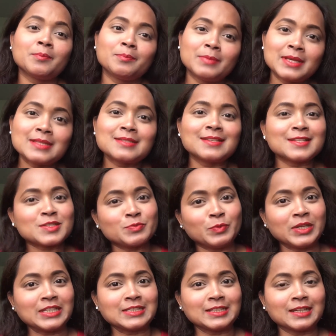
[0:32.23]
business
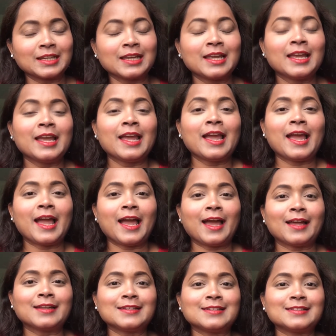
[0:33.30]
meeting,
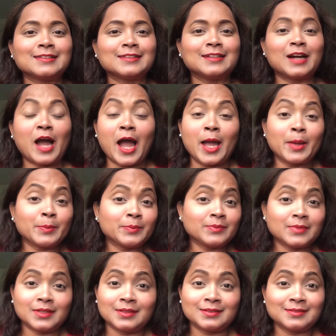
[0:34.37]
and I'm
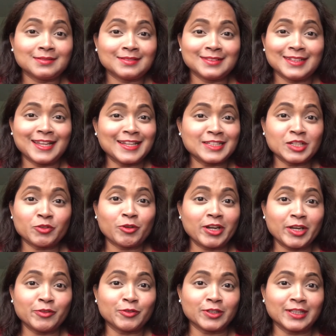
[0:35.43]
getting
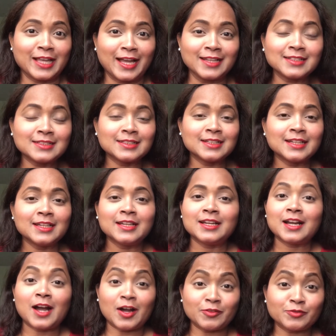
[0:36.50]
ready for that.
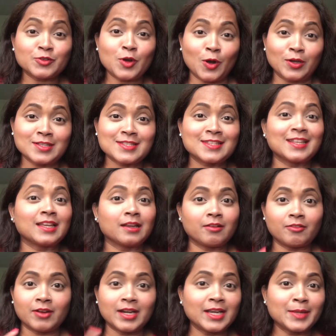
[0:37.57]
Of course,
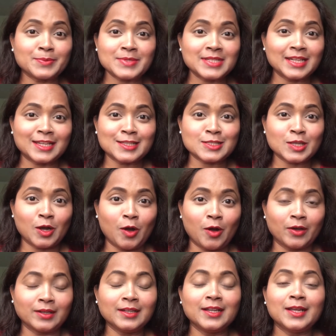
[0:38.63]
red lipstick is
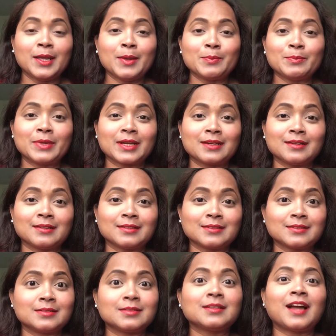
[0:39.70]
on
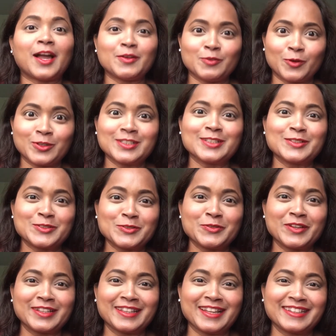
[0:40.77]
because I wanted to
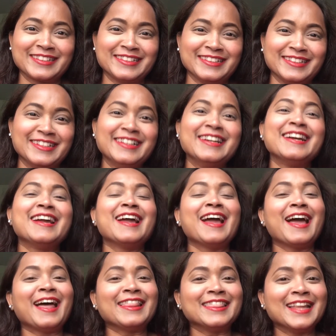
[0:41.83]
wear that color,
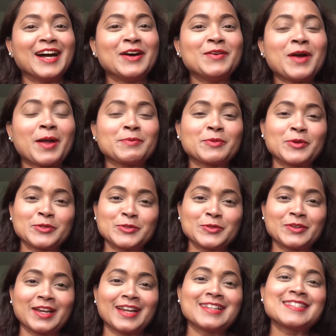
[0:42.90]
and now I'm going to
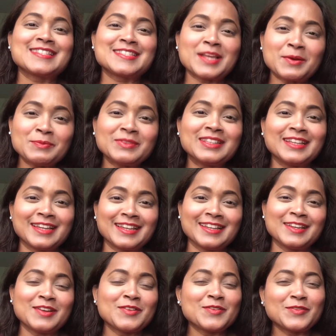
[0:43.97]
create something
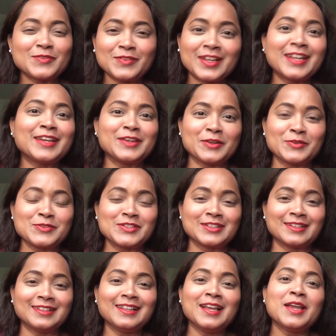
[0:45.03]
very
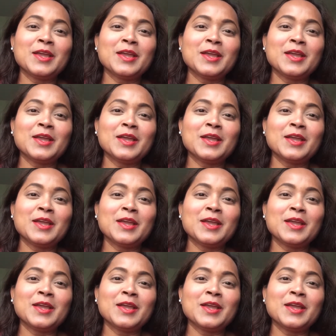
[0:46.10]
neutral